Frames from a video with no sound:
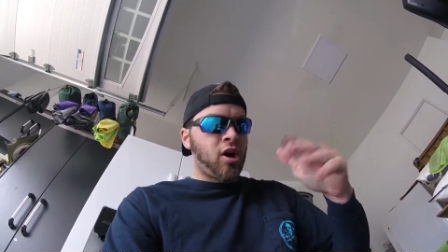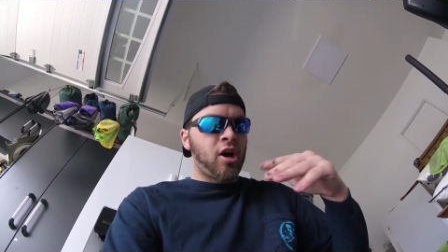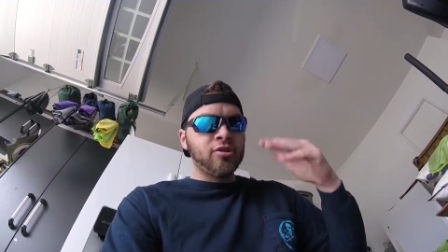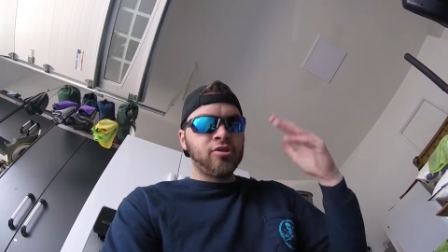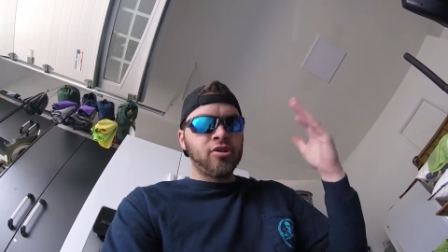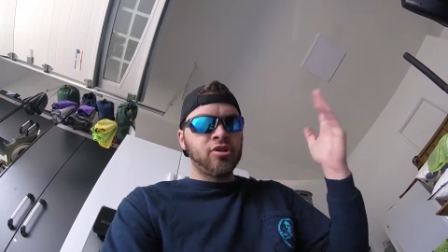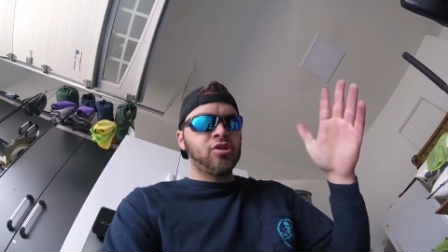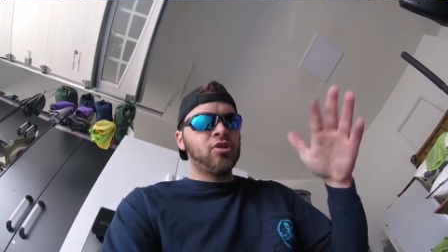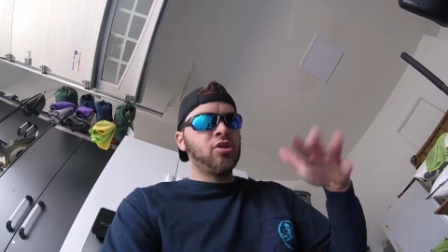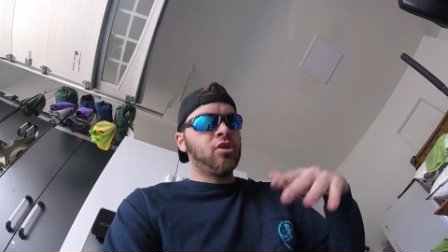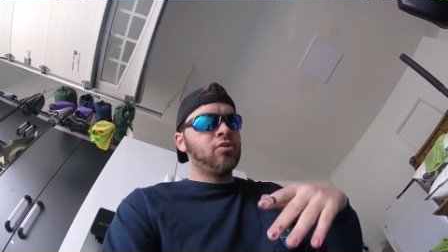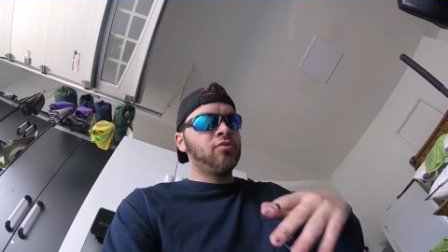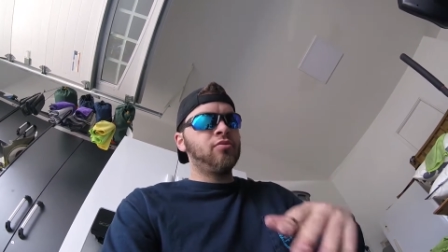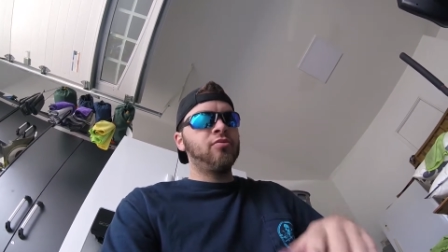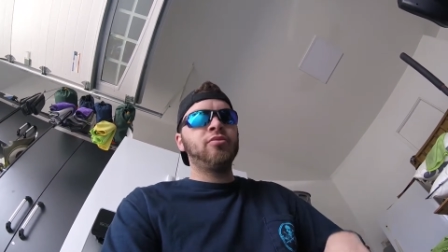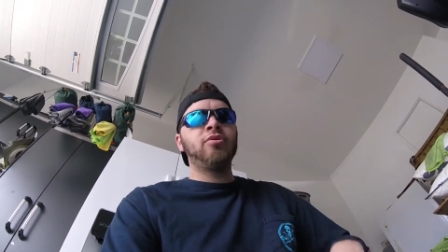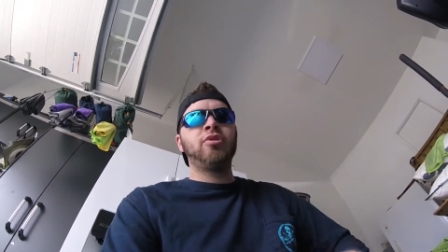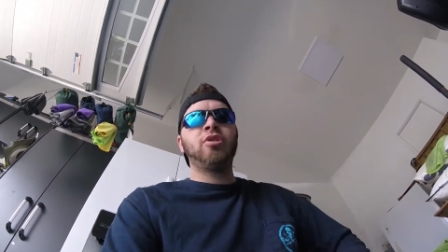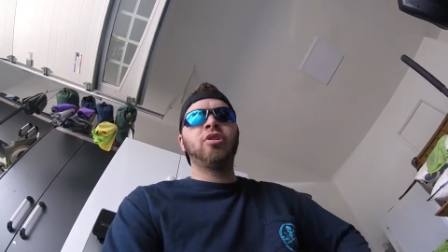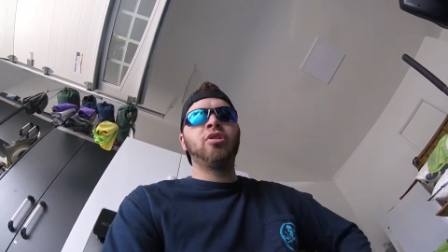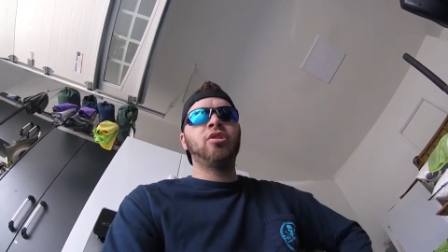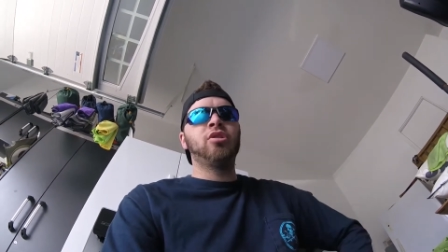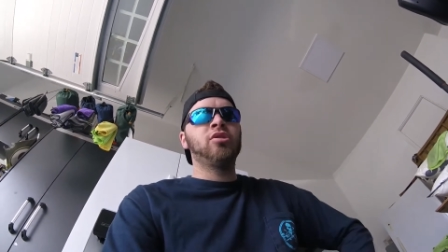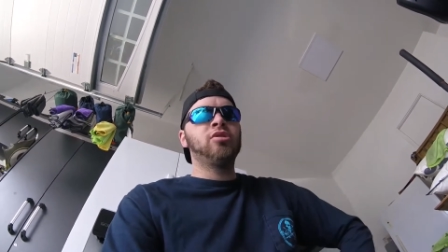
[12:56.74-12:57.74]
just go
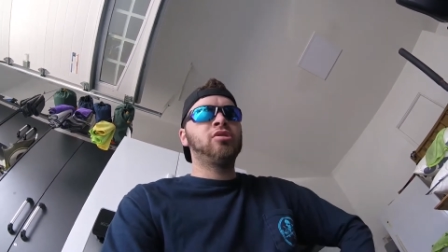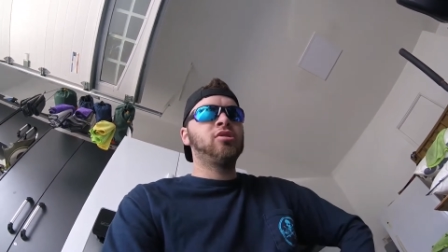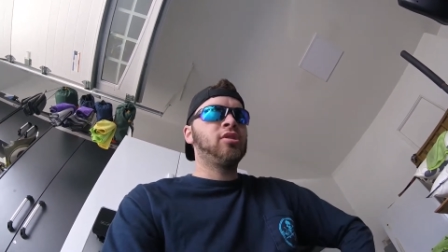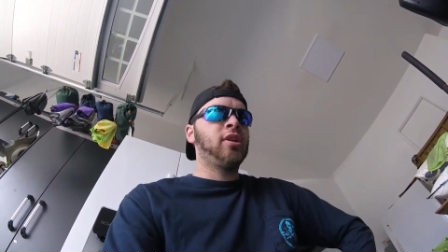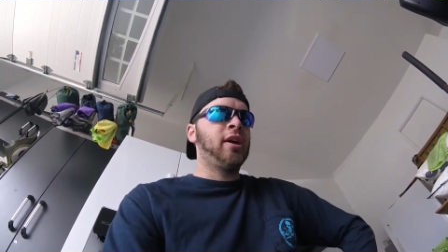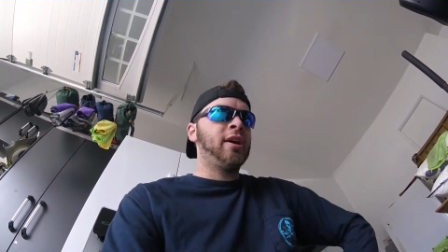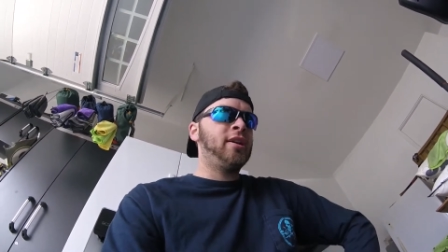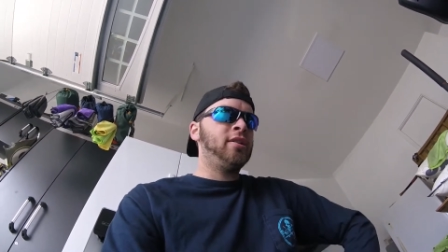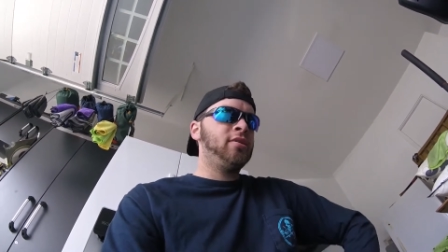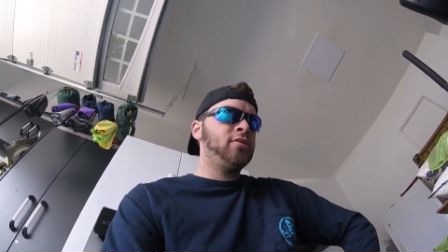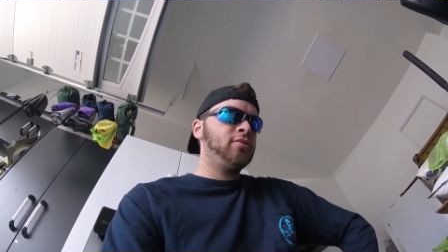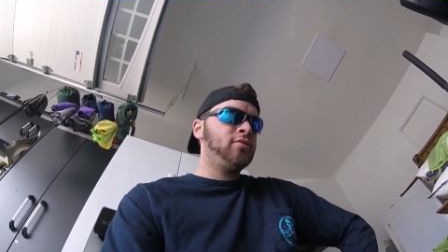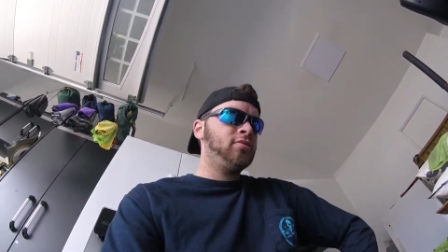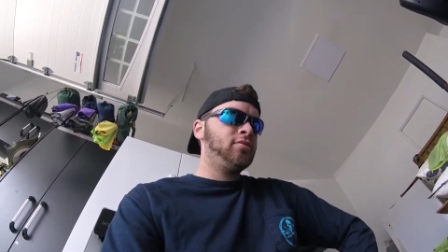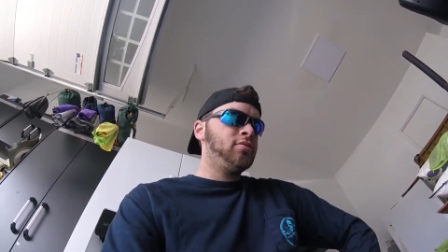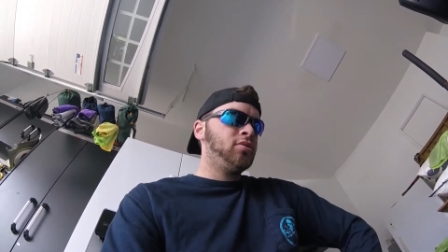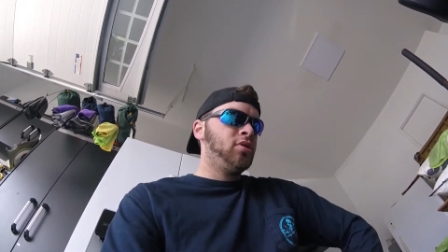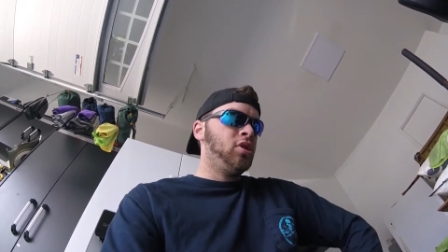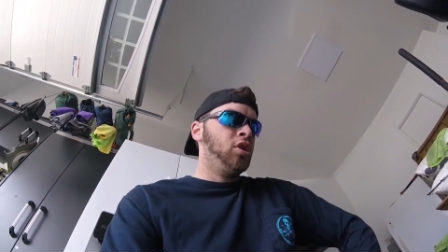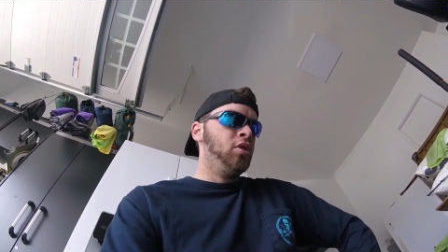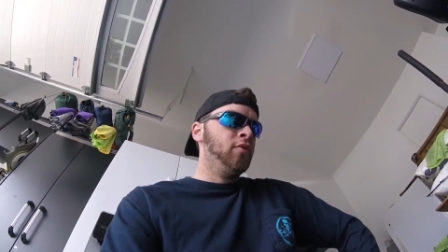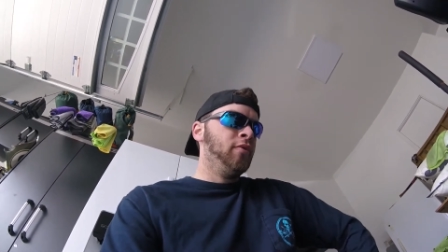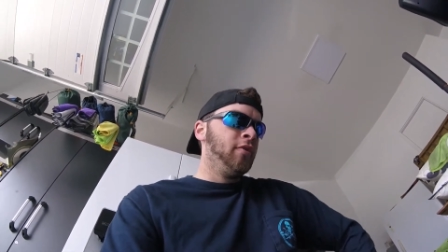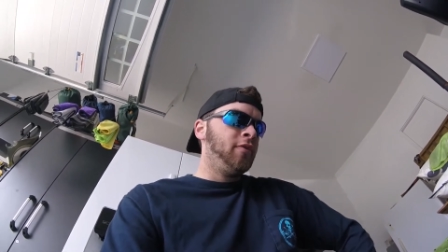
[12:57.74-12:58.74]
a slight
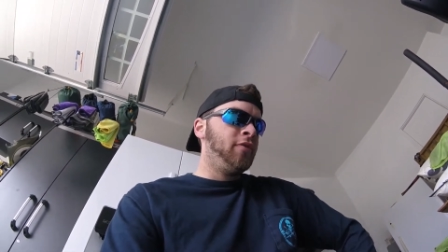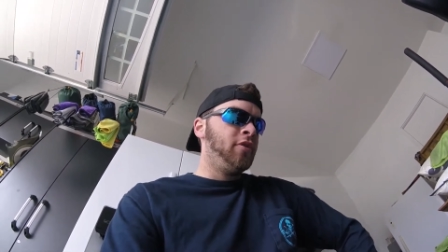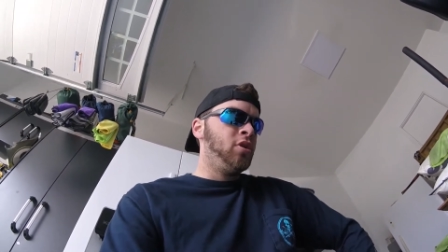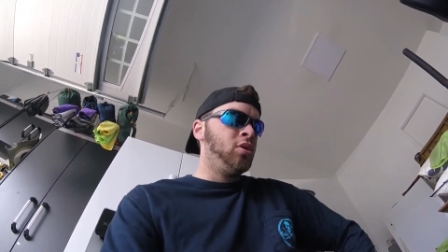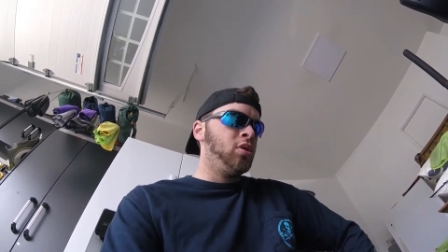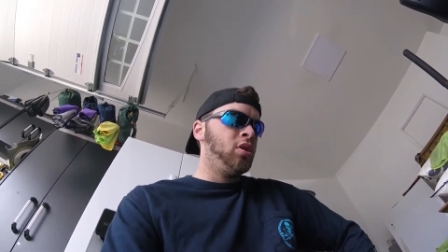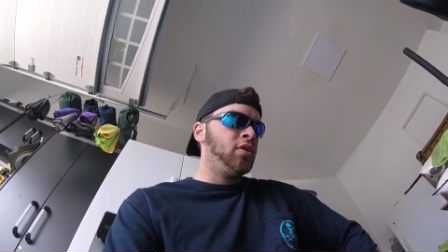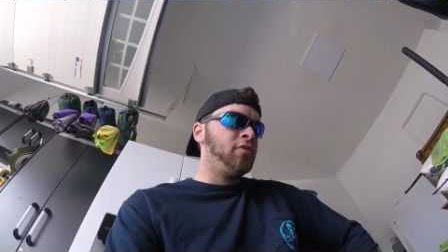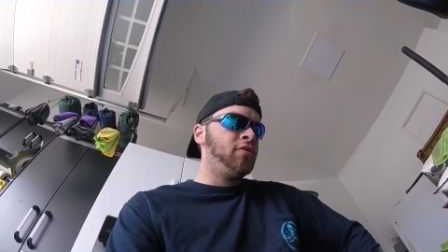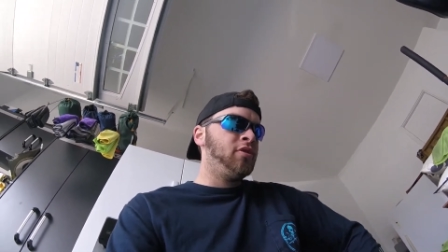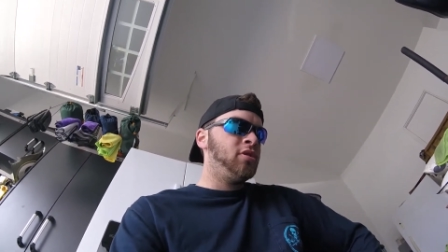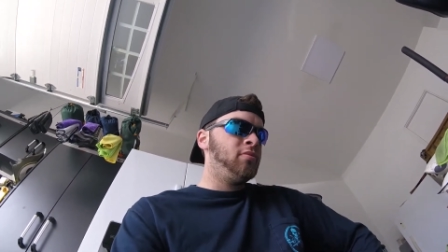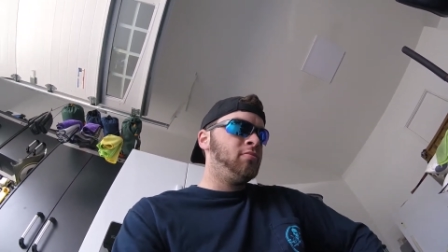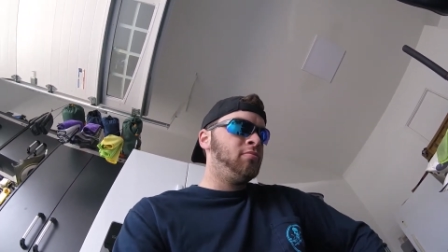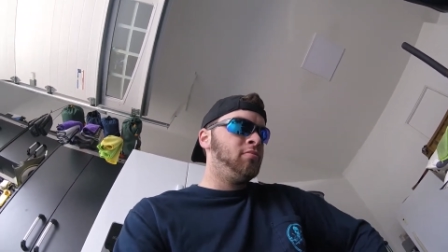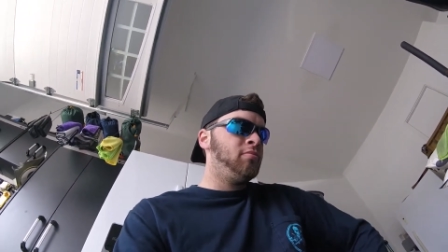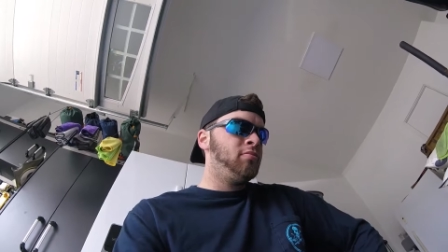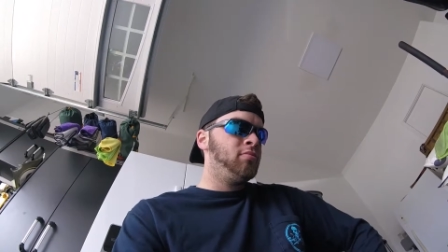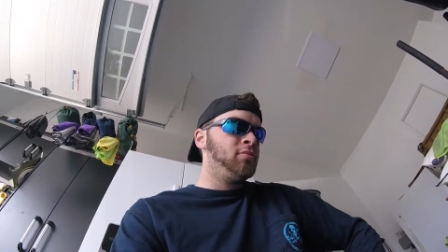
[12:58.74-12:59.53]
overview of it.